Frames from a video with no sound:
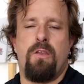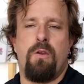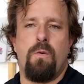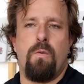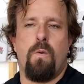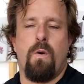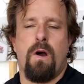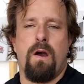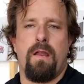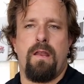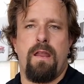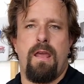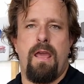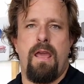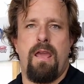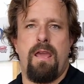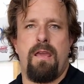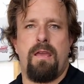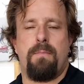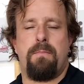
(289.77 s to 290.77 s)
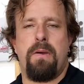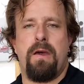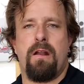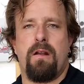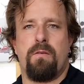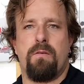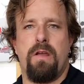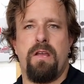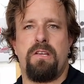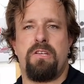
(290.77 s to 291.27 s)
you want a
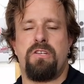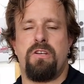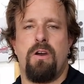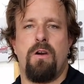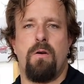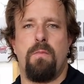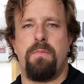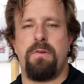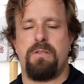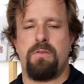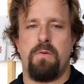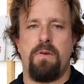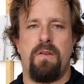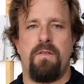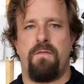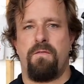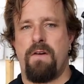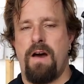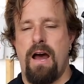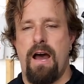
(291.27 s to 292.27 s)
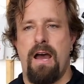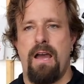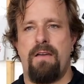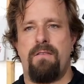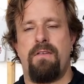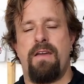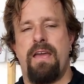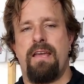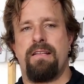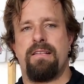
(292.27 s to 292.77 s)
pedal ratio between
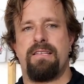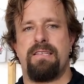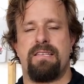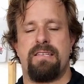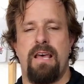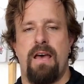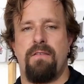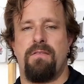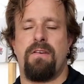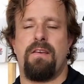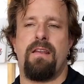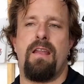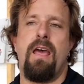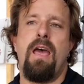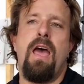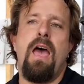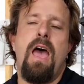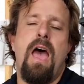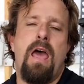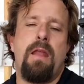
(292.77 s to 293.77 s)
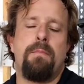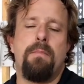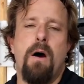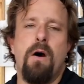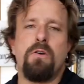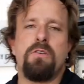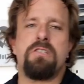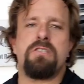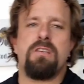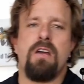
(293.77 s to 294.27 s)
5 and 7. And
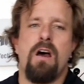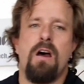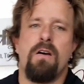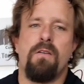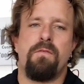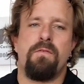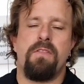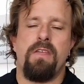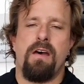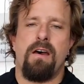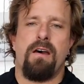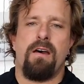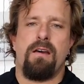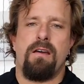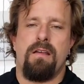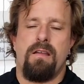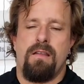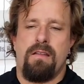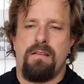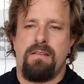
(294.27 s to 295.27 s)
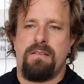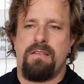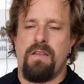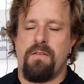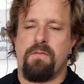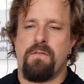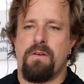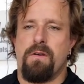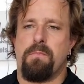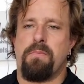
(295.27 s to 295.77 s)
most of the
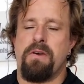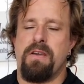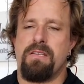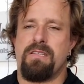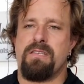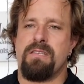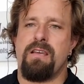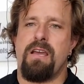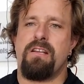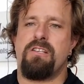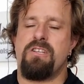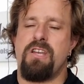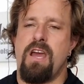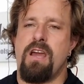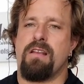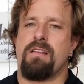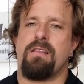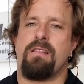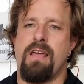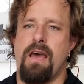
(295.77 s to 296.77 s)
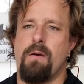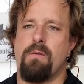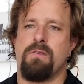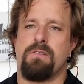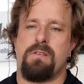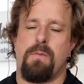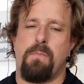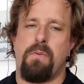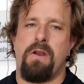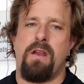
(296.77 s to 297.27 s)
different places I checked, that
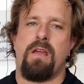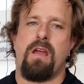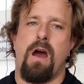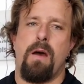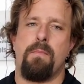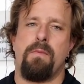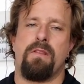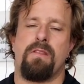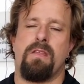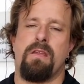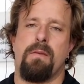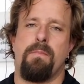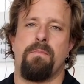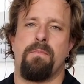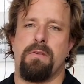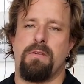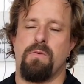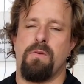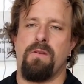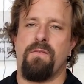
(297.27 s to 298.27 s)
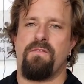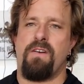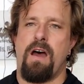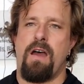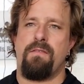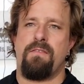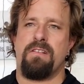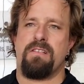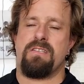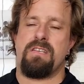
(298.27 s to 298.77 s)
was a pretty common theme, between
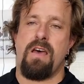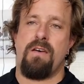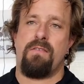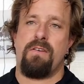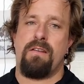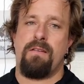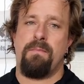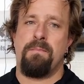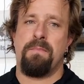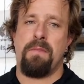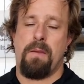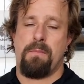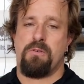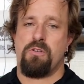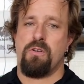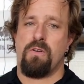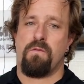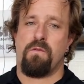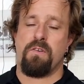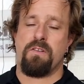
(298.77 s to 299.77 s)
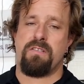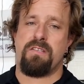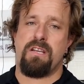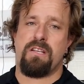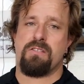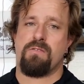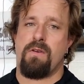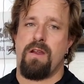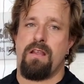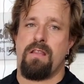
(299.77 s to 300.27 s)
5 and 7. I'm shooting for
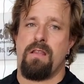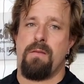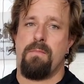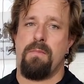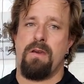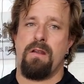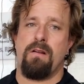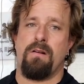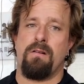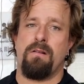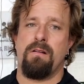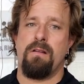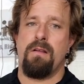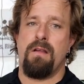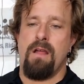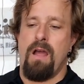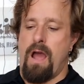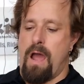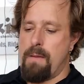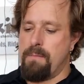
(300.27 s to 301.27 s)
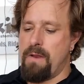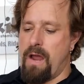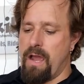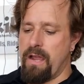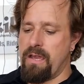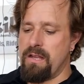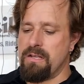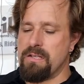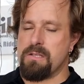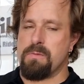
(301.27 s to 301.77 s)
6 right in the middle. I'm
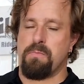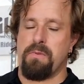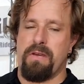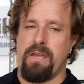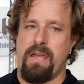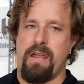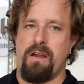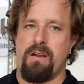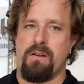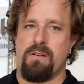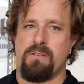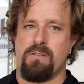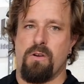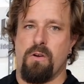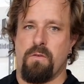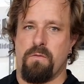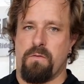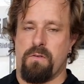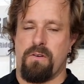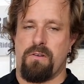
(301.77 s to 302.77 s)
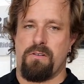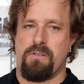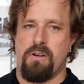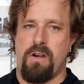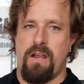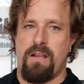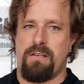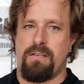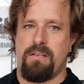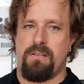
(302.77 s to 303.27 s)
not going to split hairs over
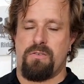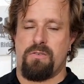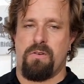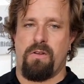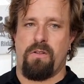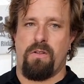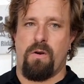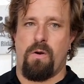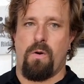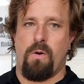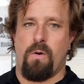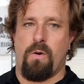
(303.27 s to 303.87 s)
trying to drill a